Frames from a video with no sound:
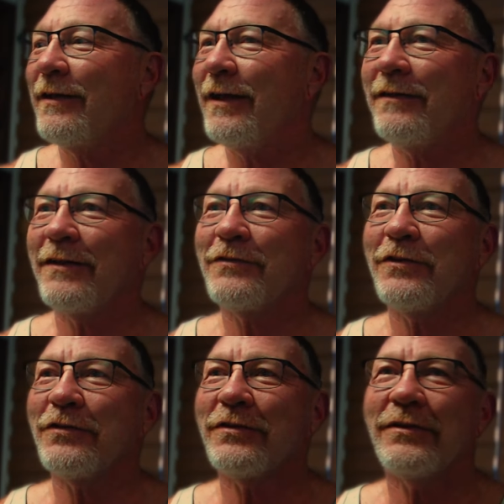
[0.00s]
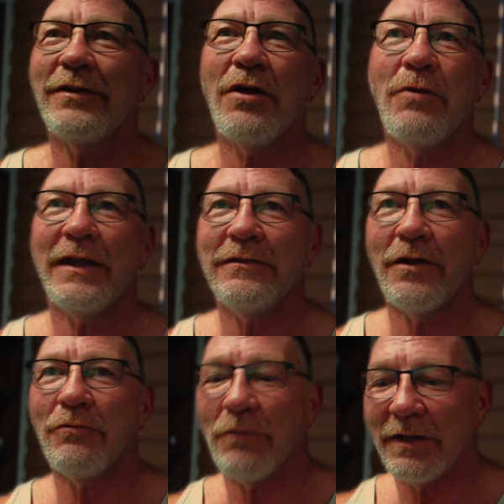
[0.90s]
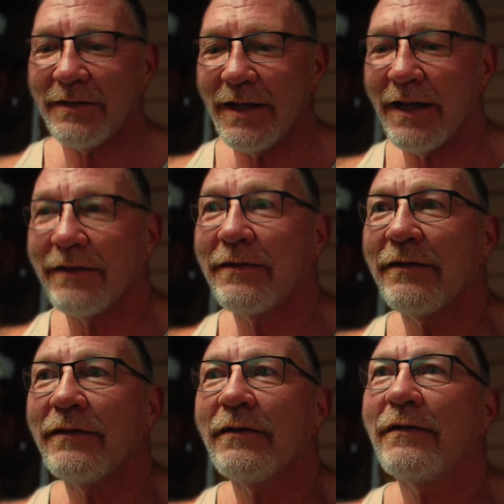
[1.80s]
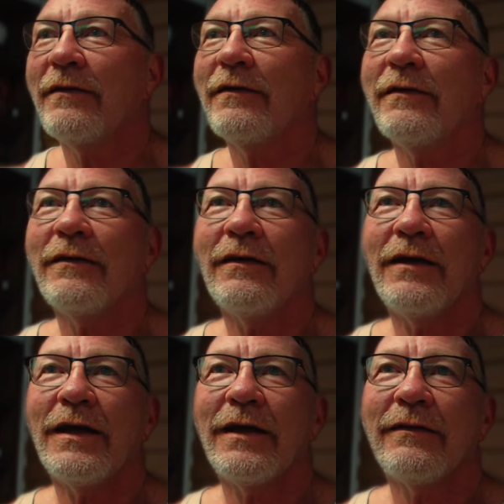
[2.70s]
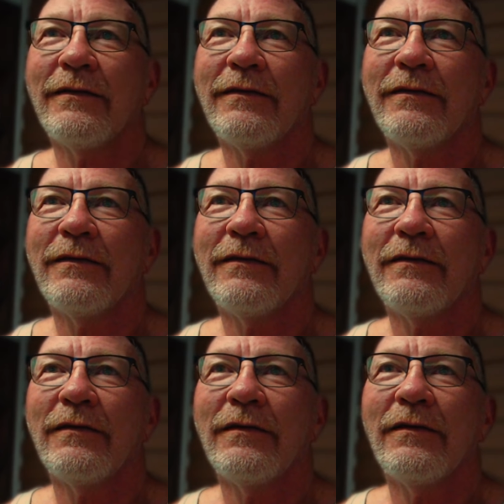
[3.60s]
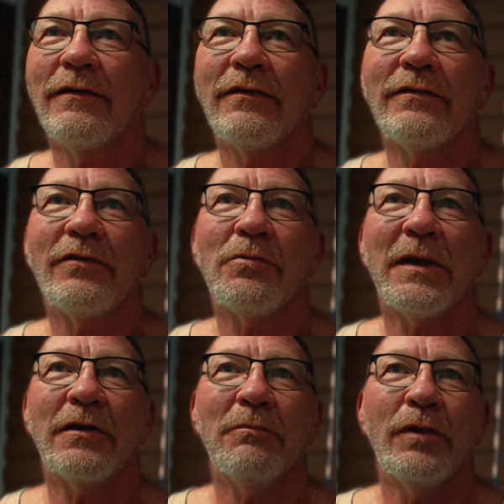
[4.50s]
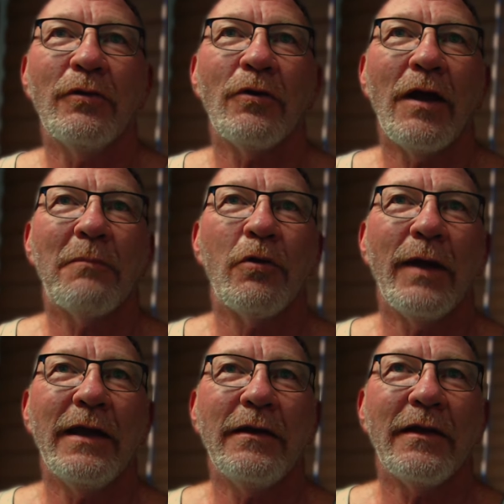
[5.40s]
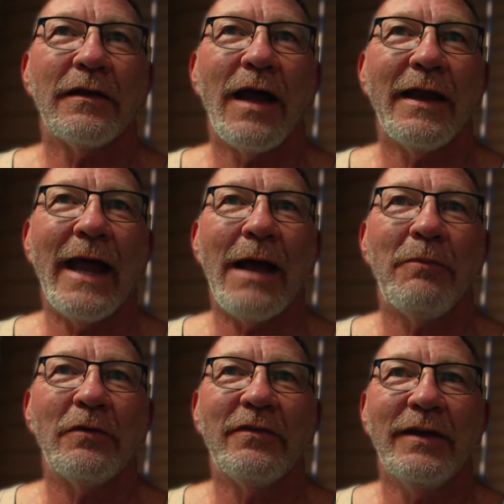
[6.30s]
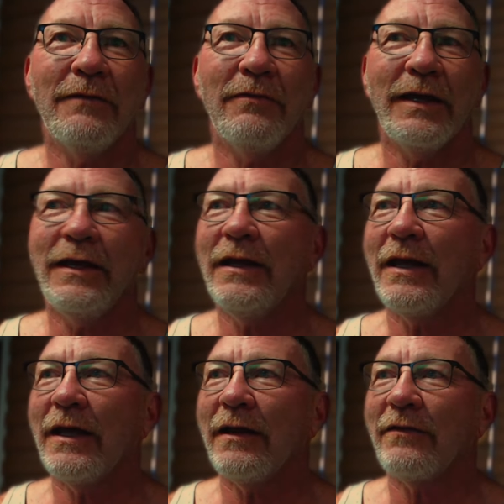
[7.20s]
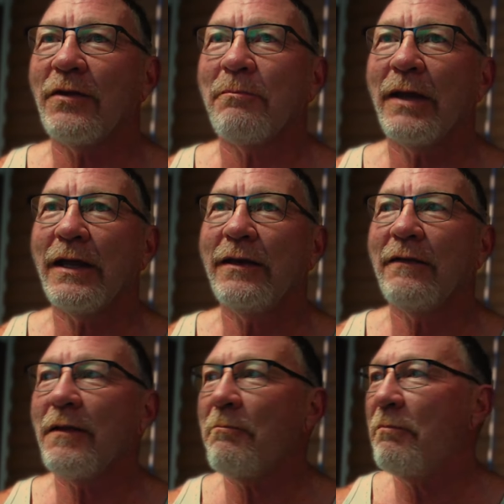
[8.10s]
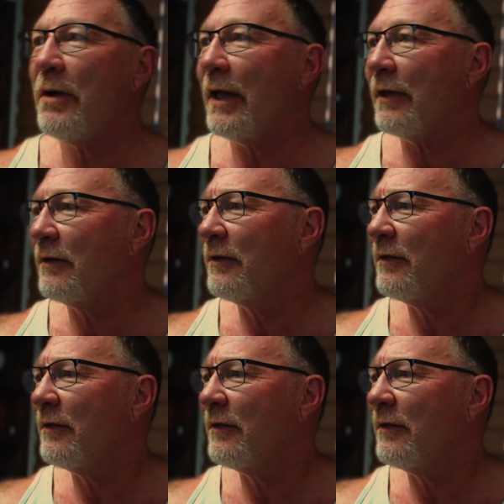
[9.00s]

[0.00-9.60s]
And I don't want that. Since my computer upgraded, it got Apple TV and it's a pain in the butt.